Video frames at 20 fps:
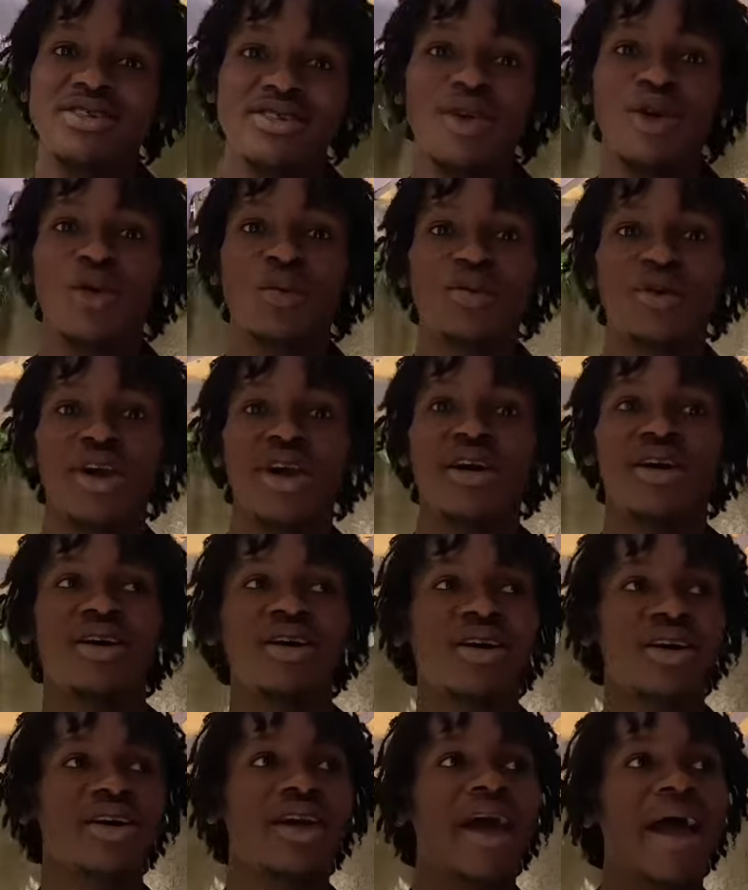Ethiopia.
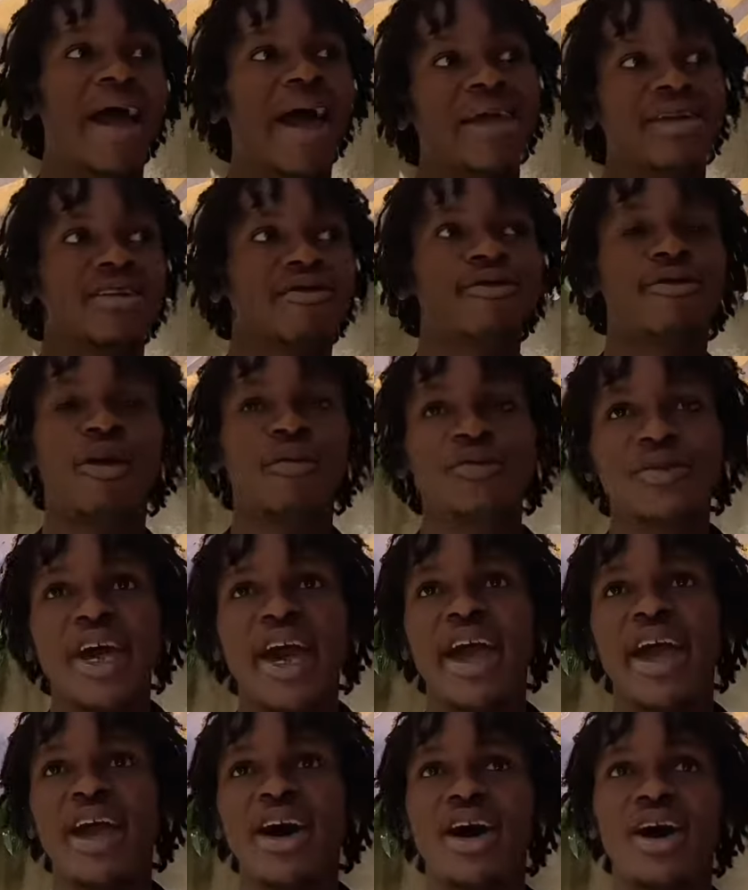And then from
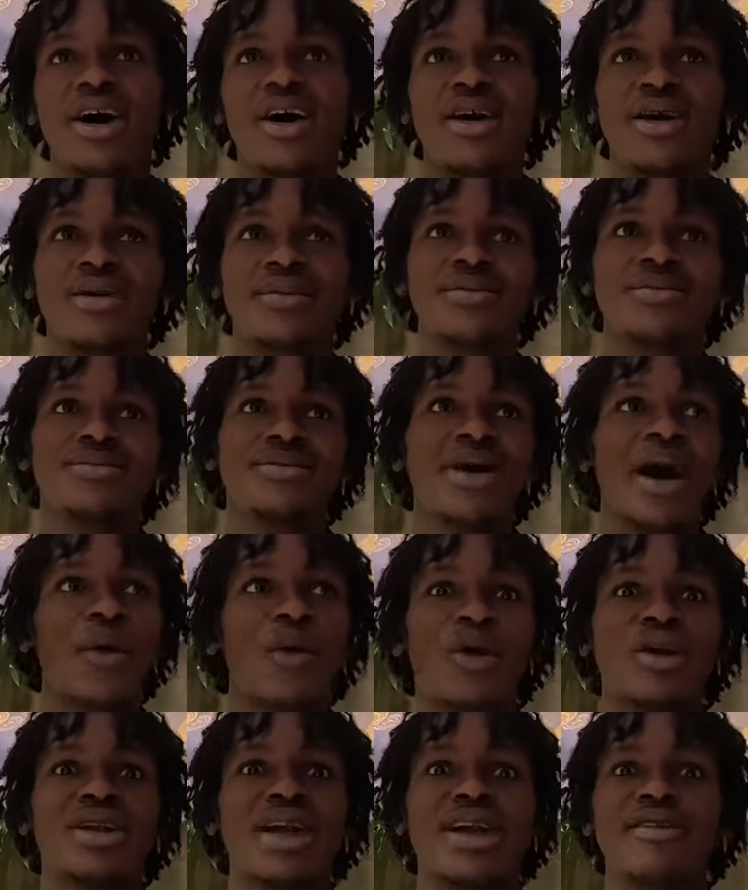there I
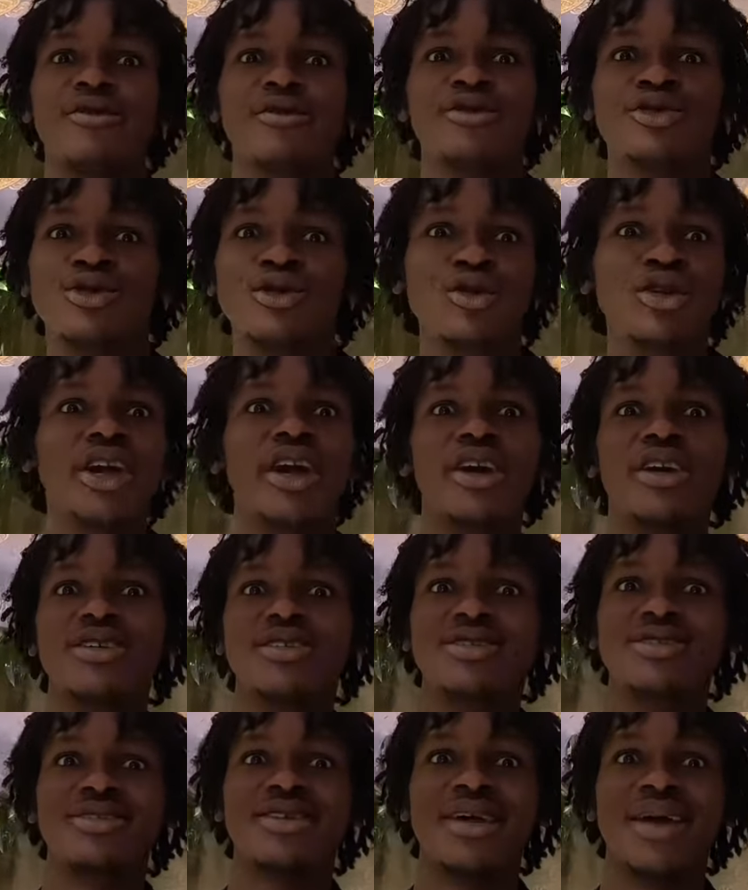worked like for 2
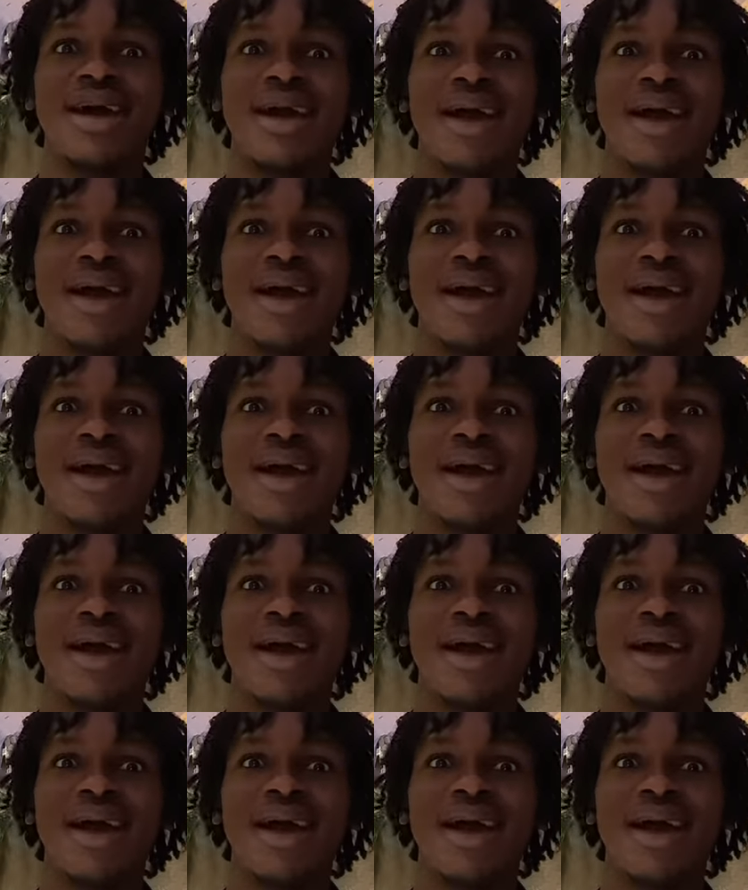years.